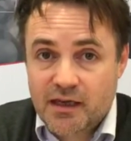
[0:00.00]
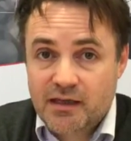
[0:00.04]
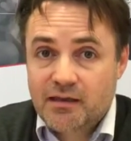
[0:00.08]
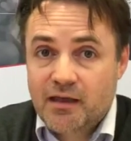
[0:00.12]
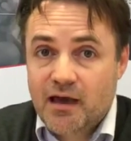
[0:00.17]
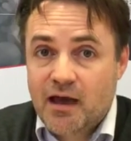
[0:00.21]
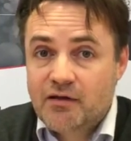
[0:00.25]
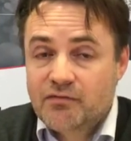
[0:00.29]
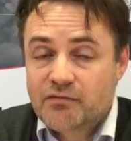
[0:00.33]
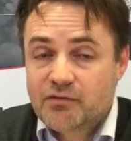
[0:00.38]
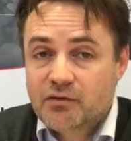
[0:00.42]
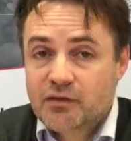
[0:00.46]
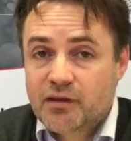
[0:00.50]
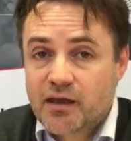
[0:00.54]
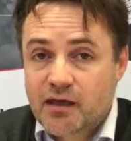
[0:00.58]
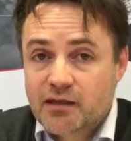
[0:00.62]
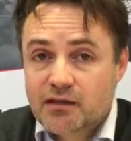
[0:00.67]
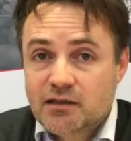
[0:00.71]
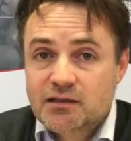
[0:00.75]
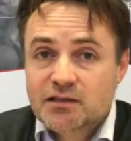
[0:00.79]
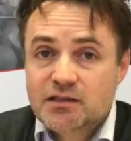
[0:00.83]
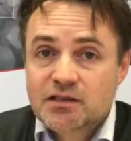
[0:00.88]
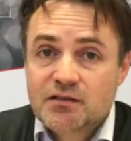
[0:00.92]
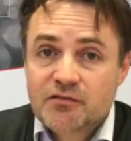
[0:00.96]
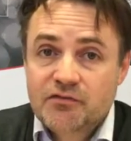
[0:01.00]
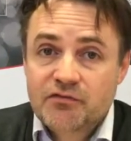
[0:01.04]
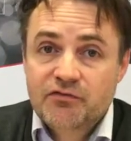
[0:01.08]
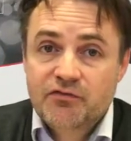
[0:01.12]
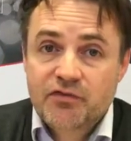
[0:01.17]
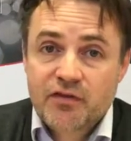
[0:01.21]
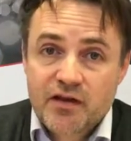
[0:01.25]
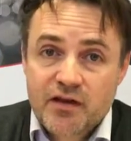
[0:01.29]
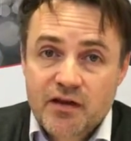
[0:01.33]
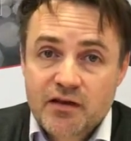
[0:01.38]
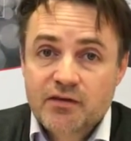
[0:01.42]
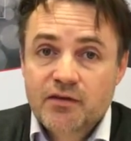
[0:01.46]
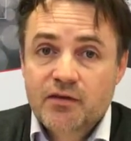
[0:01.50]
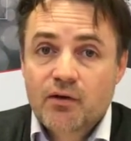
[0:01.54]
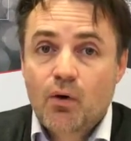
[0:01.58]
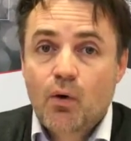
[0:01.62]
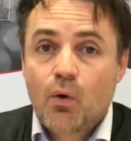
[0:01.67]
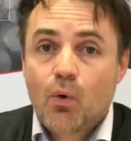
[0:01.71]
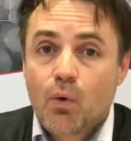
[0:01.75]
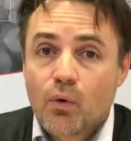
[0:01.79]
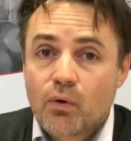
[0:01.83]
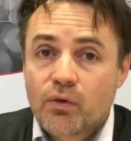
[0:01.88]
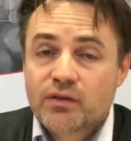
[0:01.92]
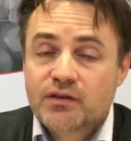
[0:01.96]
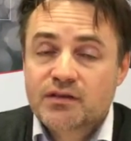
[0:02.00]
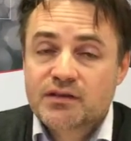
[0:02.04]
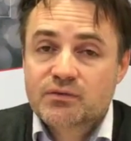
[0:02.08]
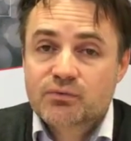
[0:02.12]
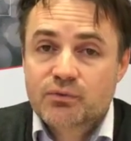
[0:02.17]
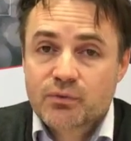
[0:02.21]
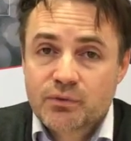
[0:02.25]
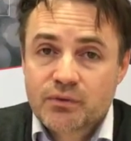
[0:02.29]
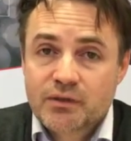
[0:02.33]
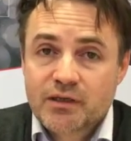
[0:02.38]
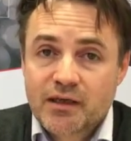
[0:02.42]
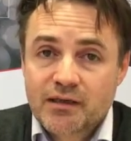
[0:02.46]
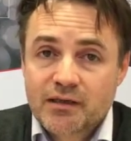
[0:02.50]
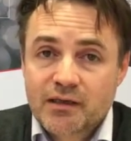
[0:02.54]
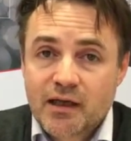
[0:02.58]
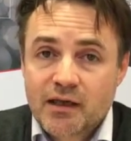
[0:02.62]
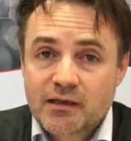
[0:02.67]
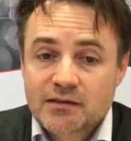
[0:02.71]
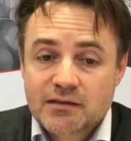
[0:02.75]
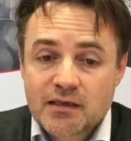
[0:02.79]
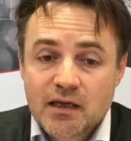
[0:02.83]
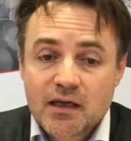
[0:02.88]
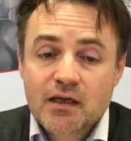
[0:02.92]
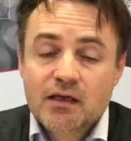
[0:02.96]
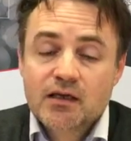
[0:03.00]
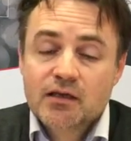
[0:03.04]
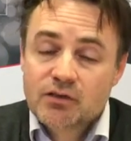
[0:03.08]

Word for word: And after that, she filled all these root canals,